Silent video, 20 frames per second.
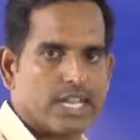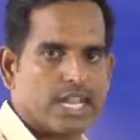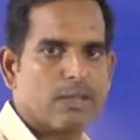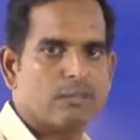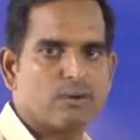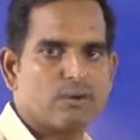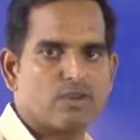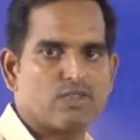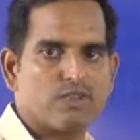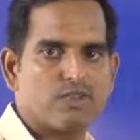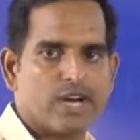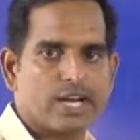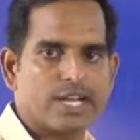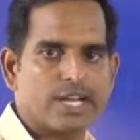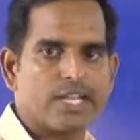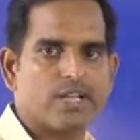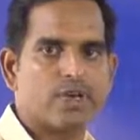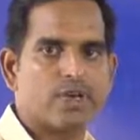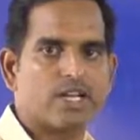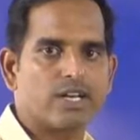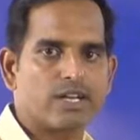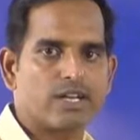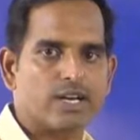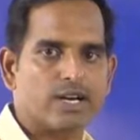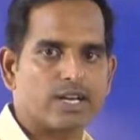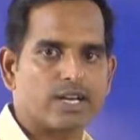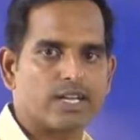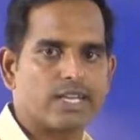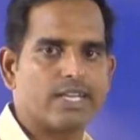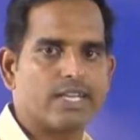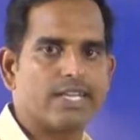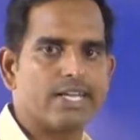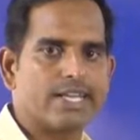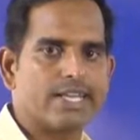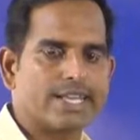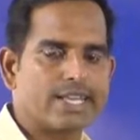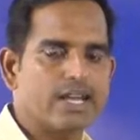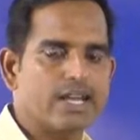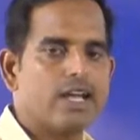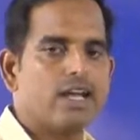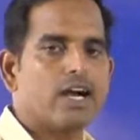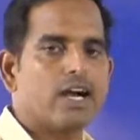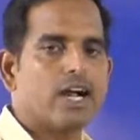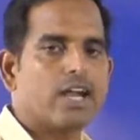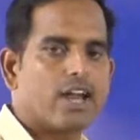type of array you are creating